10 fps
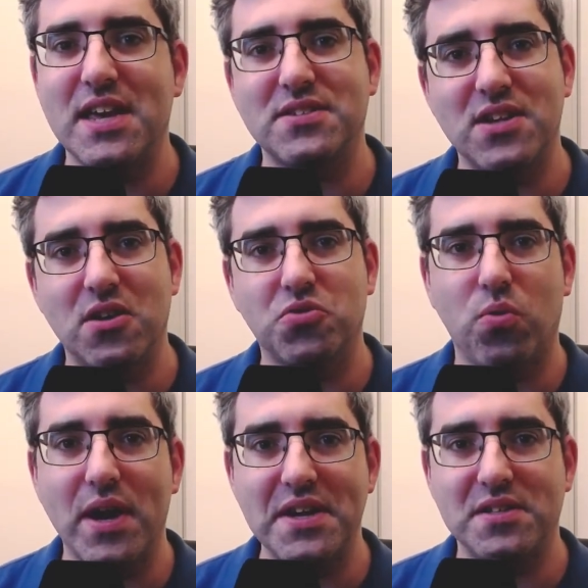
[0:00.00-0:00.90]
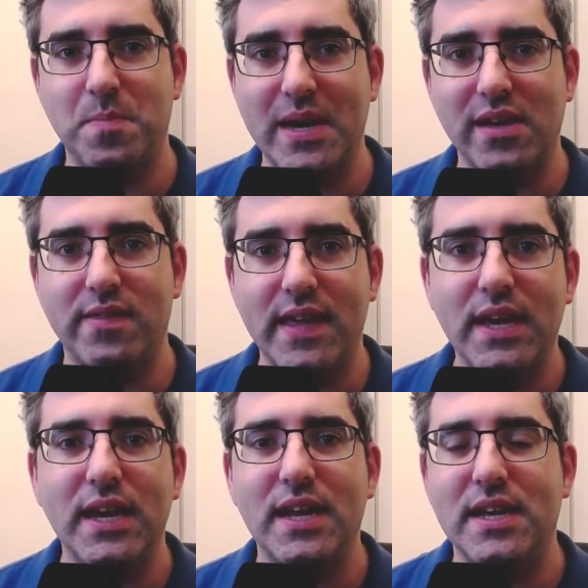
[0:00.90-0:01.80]
is not quite as big a
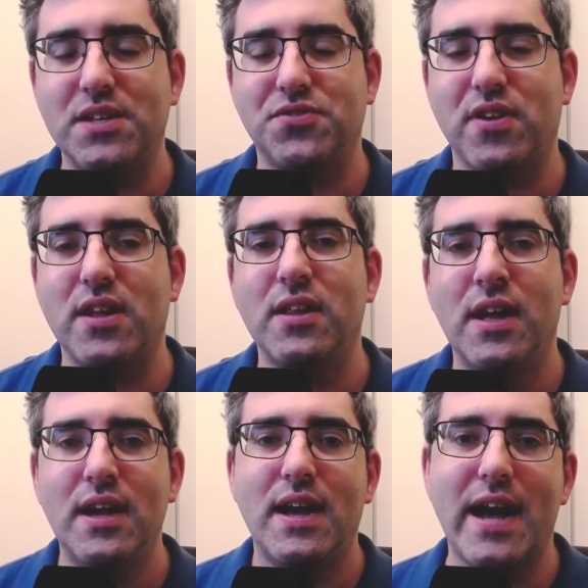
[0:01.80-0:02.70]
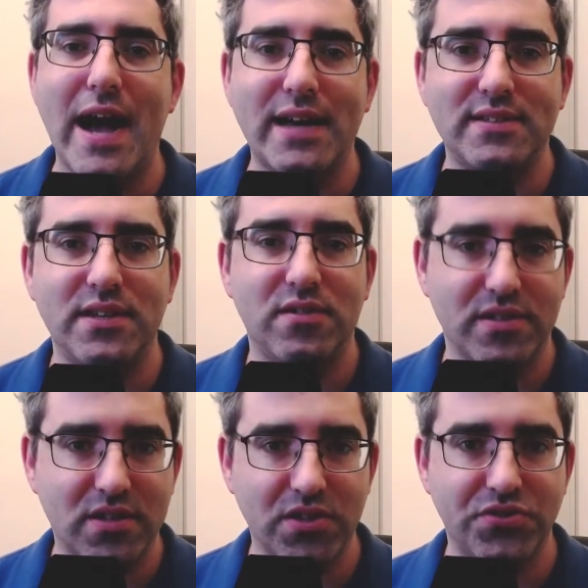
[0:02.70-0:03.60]
thing in Israel as in
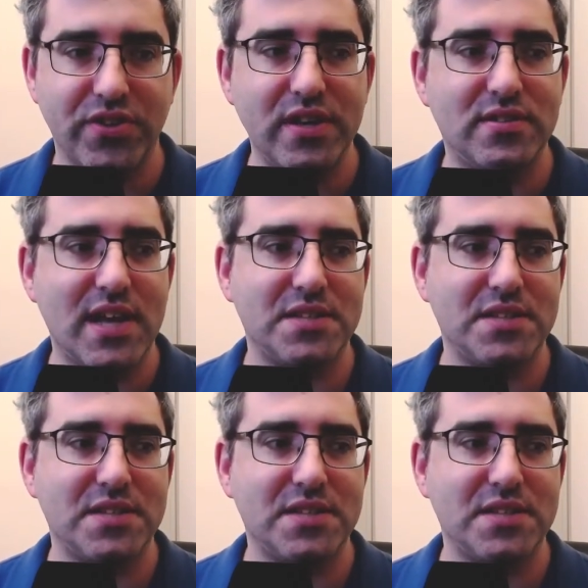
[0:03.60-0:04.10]
other countries.